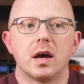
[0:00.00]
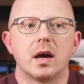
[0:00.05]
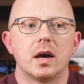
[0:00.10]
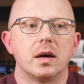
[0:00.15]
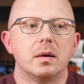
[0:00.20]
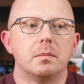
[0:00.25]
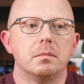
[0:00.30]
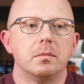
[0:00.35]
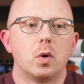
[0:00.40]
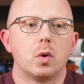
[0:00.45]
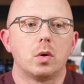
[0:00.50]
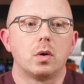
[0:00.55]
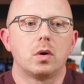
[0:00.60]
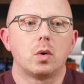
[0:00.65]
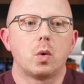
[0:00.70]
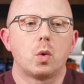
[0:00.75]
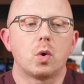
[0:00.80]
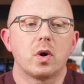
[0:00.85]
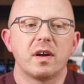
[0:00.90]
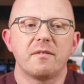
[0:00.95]
Um,
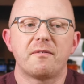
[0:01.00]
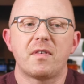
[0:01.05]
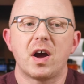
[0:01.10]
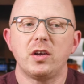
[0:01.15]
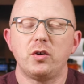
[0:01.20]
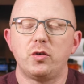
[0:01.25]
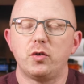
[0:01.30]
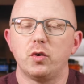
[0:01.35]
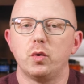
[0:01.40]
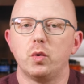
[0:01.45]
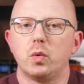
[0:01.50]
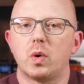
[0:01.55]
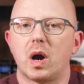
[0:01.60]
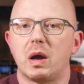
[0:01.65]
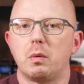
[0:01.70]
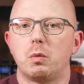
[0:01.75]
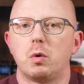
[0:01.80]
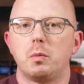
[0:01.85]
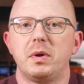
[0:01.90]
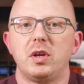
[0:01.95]
or if I do,
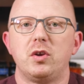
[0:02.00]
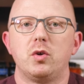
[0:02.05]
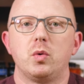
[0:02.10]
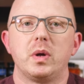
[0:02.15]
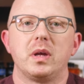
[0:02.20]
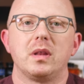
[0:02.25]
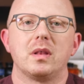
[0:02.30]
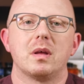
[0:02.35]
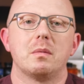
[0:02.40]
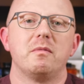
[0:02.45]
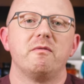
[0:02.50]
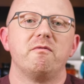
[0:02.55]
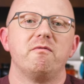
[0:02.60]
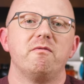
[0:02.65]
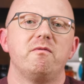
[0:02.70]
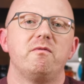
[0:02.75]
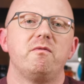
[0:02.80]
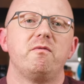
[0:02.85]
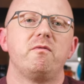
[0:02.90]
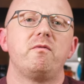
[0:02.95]
I will be doing them
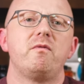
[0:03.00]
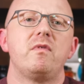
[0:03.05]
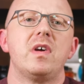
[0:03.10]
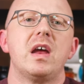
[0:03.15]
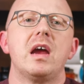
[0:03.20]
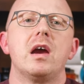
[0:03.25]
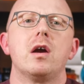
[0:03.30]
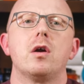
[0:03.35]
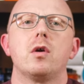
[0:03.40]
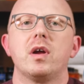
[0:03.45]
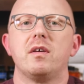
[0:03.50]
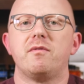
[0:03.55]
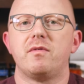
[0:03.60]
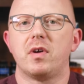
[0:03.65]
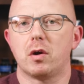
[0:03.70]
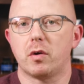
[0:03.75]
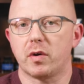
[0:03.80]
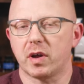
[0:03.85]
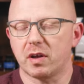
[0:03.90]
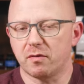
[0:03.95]
very,
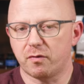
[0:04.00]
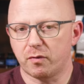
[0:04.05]
very